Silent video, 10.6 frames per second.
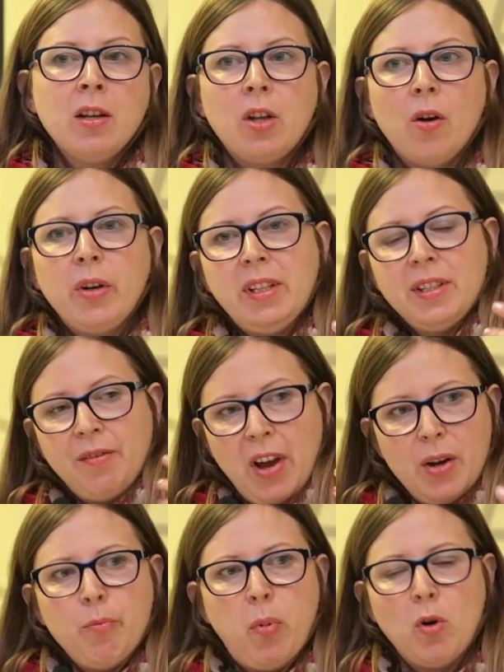So it is
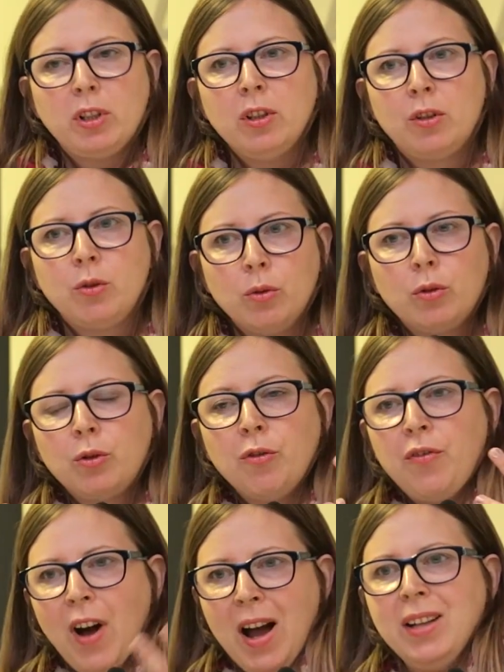very important to
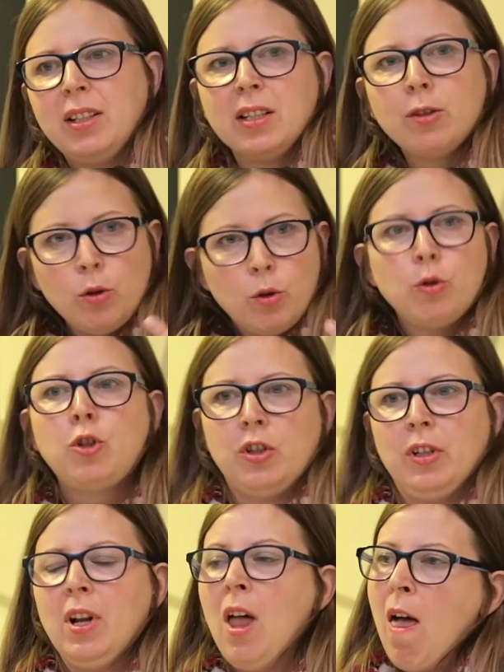find a
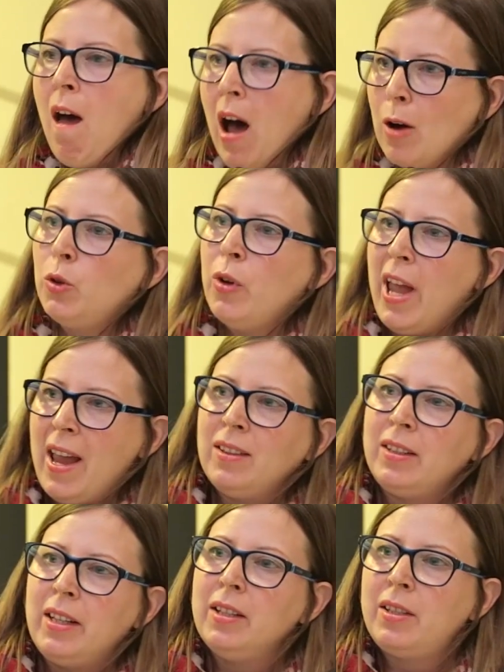solution, how to
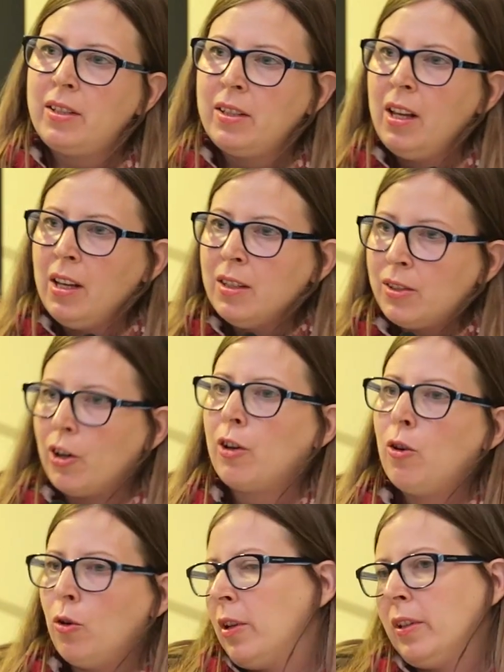end this
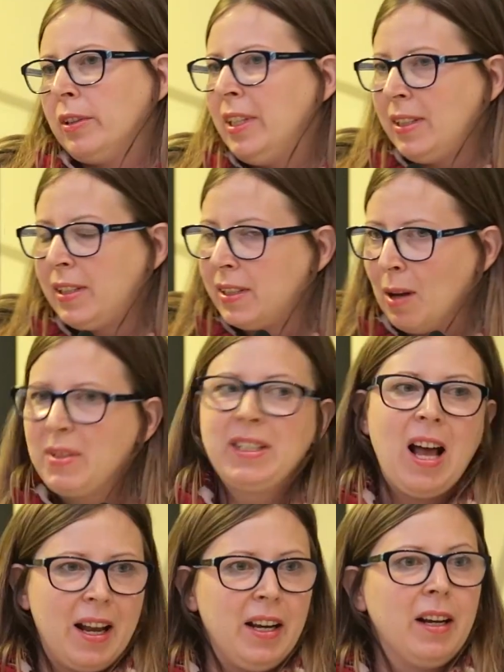circle, this
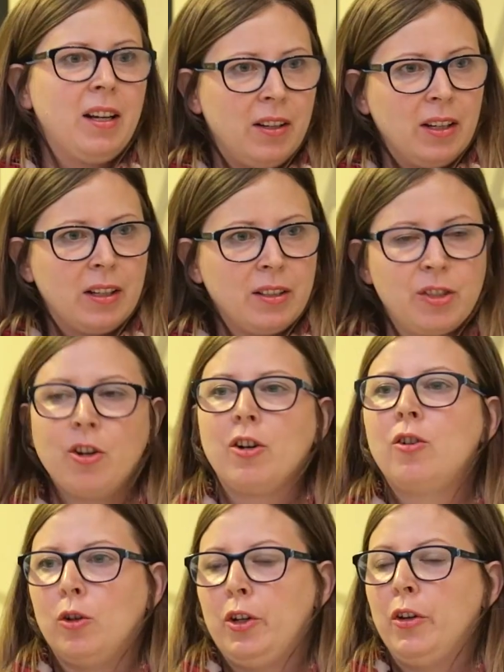samsaric
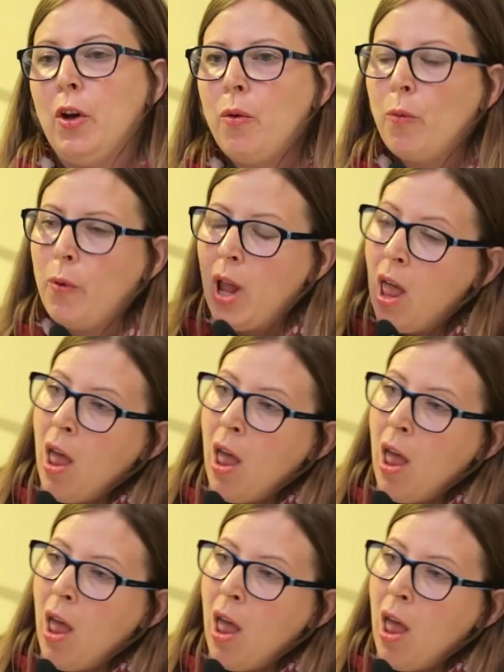circle, you know,